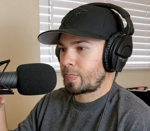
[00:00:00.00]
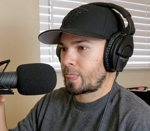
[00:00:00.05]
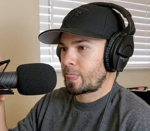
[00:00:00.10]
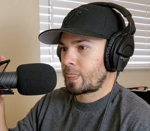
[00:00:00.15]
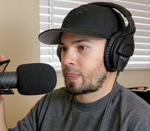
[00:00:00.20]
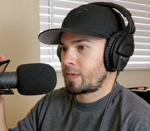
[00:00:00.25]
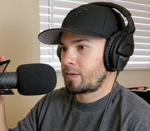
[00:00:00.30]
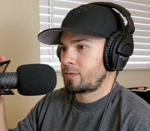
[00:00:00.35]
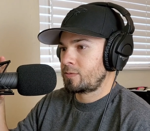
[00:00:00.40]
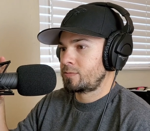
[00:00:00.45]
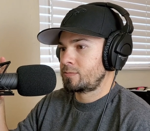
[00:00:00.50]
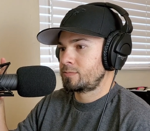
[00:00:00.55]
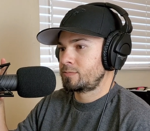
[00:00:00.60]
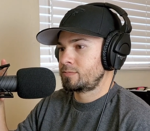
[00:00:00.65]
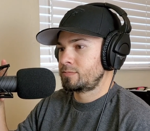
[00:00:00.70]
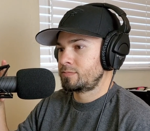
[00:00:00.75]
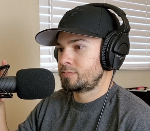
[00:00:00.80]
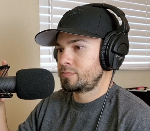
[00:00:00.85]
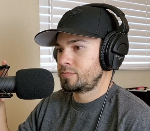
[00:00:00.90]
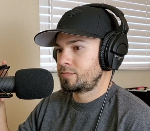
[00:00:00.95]

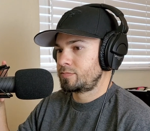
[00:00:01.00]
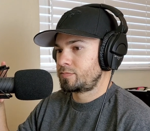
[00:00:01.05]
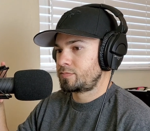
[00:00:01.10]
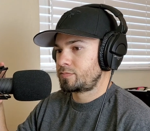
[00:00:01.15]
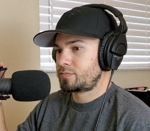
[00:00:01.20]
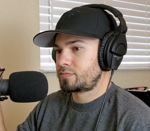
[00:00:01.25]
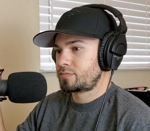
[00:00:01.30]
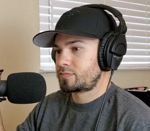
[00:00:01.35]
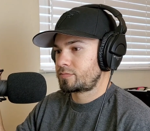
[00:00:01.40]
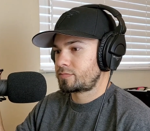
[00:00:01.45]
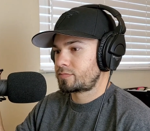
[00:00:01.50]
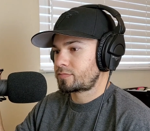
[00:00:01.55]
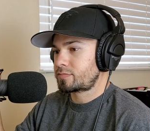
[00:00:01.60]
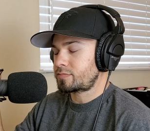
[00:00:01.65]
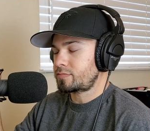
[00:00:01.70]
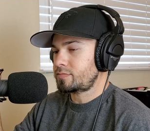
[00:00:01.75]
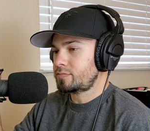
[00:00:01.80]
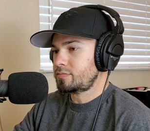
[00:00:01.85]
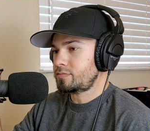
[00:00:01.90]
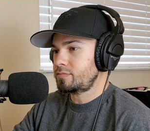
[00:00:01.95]

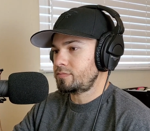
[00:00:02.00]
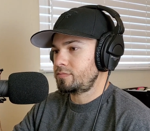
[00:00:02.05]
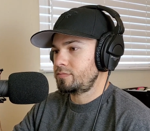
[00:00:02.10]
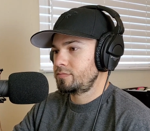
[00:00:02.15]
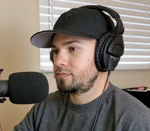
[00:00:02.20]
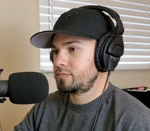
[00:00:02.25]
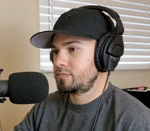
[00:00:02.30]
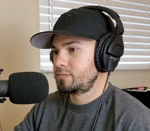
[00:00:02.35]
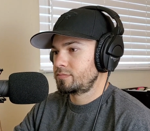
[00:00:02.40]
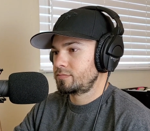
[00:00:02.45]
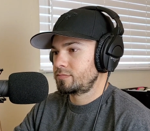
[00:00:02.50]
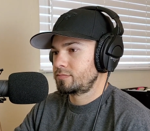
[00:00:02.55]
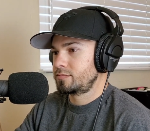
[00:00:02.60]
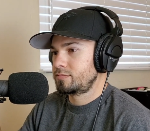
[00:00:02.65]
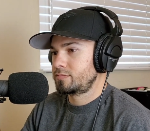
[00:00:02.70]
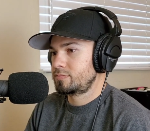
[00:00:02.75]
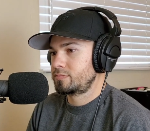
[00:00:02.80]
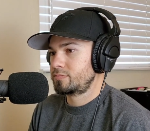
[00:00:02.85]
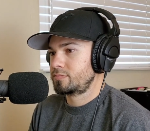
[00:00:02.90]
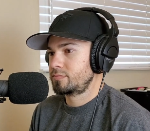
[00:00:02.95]

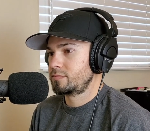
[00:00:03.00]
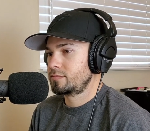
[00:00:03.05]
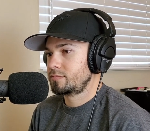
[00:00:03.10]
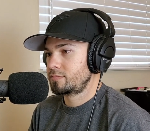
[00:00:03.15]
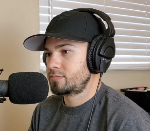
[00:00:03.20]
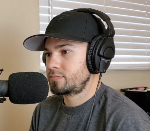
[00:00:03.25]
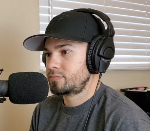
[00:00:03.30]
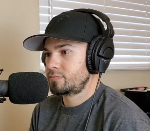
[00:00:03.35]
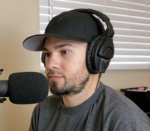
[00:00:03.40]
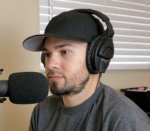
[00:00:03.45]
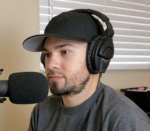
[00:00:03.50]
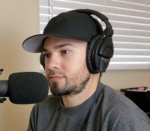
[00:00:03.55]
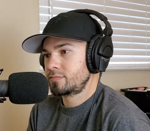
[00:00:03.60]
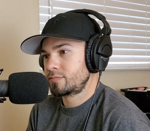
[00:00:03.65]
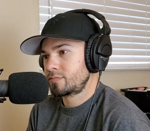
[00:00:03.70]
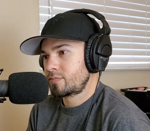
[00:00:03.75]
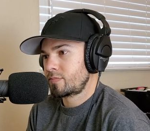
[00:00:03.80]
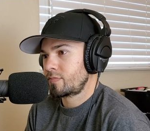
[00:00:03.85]
Nothing is said.